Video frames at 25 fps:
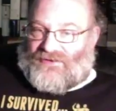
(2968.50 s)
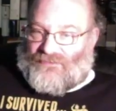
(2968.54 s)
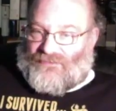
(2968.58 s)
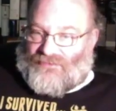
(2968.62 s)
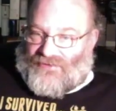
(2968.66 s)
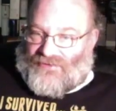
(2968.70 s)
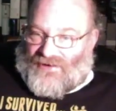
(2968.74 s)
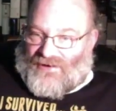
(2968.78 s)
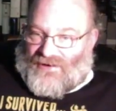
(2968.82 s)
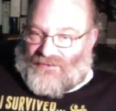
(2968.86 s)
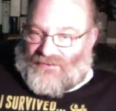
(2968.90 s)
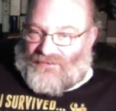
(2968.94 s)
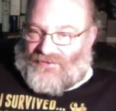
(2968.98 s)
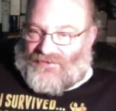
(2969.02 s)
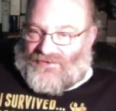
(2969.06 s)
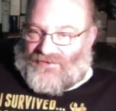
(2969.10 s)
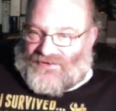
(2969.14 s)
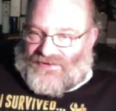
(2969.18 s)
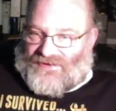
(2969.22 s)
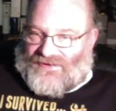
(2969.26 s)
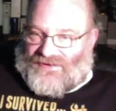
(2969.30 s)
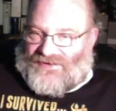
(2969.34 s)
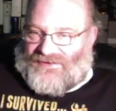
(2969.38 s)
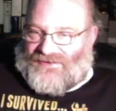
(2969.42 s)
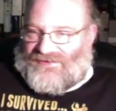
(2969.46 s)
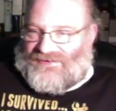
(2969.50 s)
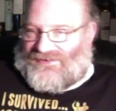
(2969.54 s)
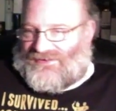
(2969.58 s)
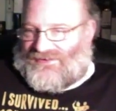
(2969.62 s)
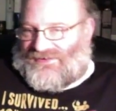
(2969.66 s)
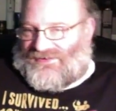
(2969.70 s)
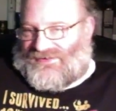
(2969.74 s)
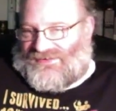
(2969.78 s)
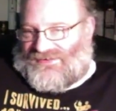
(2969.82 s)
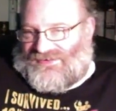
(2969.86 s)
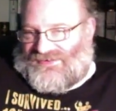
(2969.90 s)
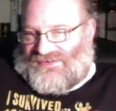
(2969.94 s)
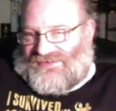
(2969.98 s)
prayer book.
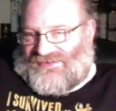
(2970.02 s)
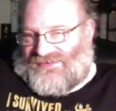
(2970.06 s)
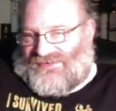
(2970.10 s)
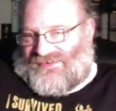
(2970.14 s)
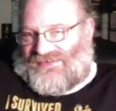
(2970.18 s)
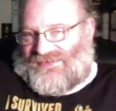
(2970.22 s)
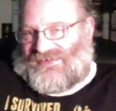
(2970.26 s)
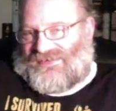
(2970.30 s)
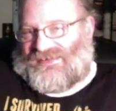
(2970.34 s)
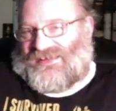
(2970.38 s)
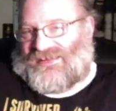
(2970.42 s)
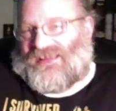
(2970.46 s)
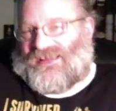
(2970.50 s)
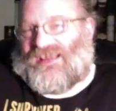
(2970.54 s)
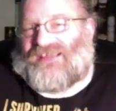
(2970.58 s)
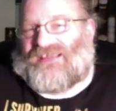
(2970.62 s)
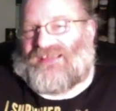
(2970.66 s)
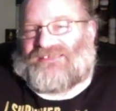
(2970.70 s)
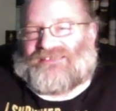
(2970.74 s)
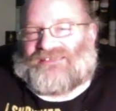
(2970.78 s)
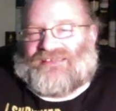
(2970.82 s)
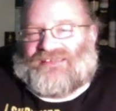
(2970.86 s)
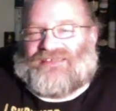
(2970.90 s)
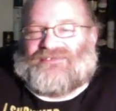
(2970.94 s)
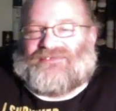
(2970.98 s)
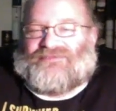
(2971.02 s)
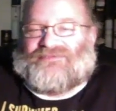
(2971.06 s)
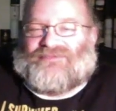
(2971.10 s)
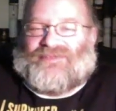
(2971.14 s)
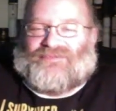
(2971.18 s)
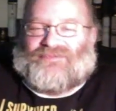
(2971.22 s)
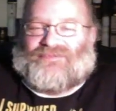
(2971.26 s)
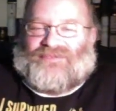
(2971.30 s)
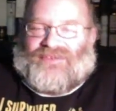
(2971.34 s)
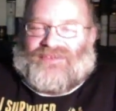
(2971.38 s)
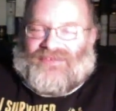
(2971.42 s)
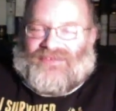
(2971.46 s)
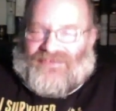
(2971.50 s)
And yes, I
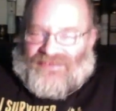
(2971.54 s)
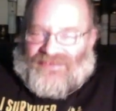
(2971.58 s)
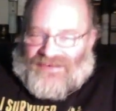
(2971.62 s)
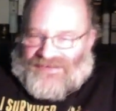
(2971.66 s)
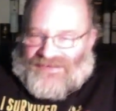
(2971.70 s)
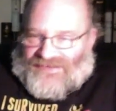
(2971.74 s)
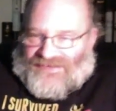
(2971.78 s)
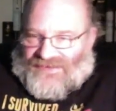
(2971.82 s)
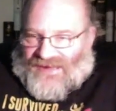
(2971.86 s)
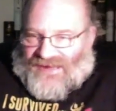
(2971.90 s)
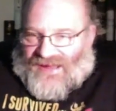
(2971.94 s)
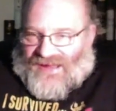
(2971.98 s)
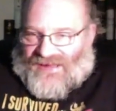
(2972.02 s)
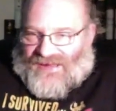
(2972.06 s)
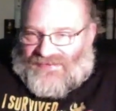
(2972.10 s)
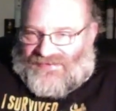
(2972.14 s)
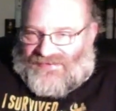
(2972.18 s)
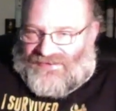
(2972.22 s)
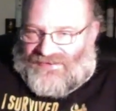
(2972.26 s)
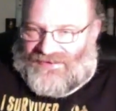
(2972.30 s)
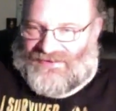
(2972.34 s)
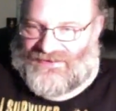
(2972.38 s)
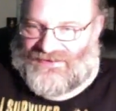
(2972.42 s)
remember her exactly.